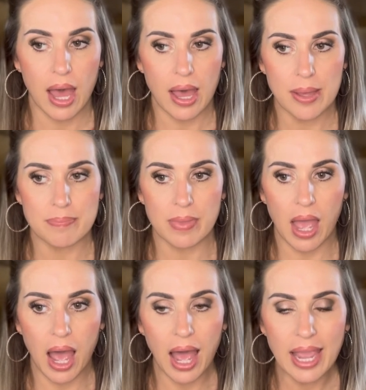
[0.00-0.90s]
Um,
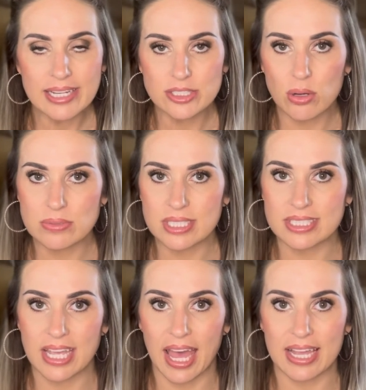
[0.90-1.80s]
I don't
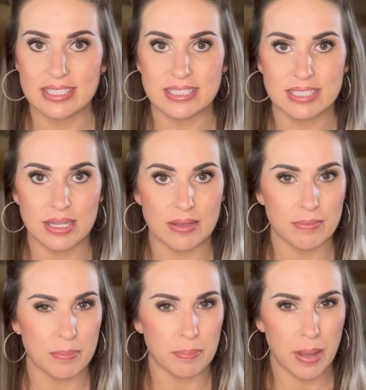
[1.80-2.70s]
detect
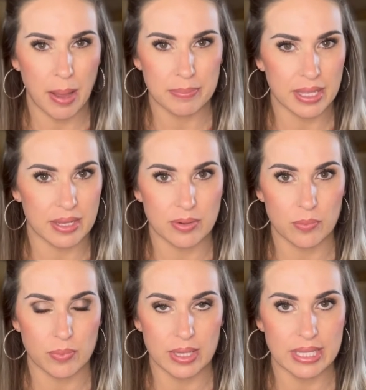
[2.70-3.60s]
pumpkin
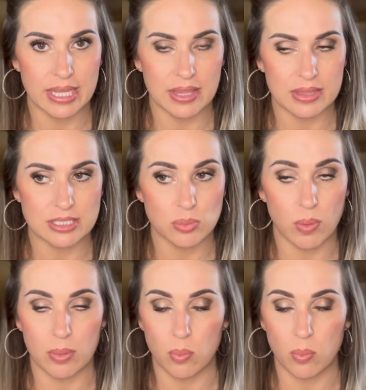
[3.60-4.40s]
really in this one.